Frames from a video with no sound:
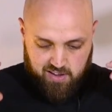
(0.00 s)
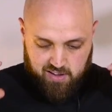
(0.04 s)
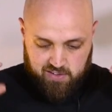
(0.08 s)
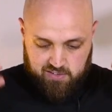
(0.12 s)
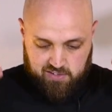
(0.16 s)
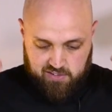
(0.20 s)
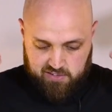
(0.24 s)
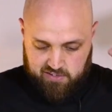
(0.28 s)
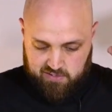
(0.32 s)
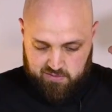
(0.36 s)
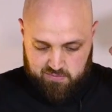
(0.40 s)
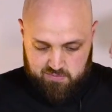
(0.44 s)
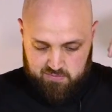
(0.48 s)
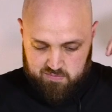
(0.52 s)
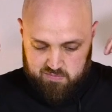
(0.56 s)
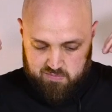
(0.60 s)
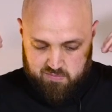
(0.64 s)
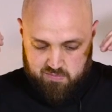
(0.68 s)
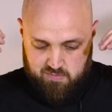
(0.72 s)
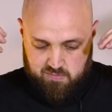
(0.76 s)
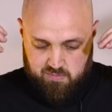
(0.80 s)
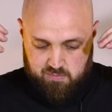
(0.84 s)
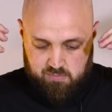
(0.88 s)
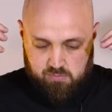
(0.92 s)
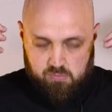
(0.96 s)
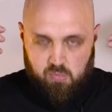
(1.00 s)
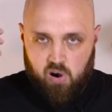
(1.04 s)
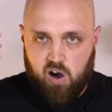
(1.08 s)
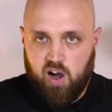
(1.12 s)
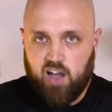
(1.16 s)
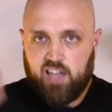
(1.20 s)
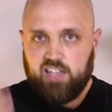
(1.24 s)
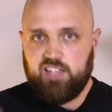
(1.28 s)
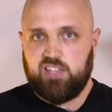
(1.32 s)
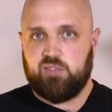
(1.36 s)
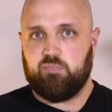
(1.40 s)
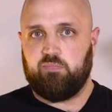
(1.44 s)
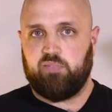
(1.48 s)
just
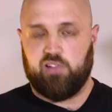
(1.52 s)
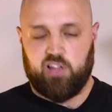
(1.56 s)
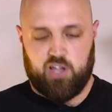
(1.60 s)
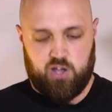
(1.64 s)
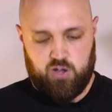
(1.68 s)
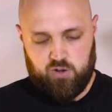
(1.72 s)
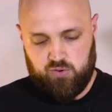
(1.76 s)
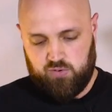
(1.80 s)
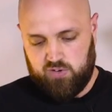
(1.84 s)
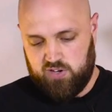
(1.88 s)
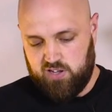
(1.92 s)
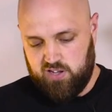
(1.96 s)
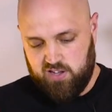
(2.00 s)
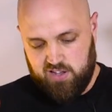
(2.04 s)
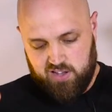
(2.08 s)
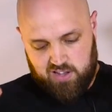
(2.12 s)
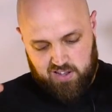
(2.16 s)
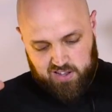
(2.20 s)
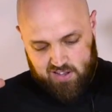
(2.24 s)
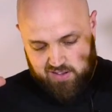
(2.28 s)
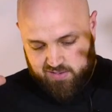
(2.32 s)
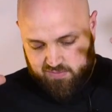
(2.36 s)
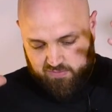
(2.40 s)
mind blown,